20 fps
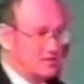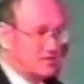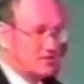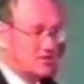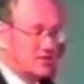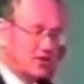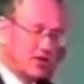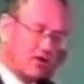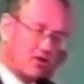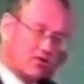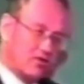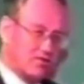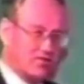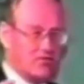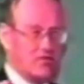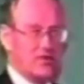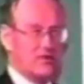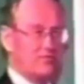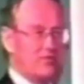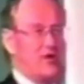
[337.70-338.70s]
just to know
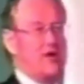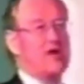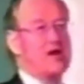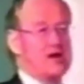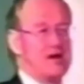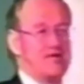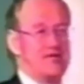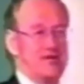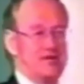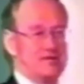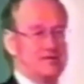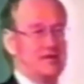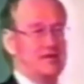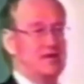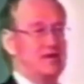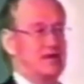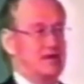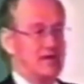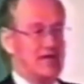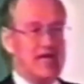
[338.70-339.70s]
what part of this
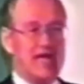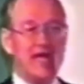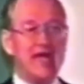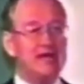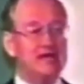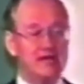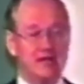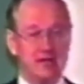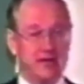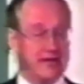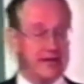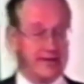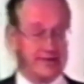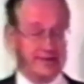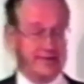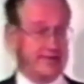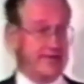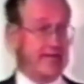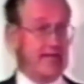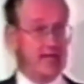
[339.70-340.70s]
canyon are you in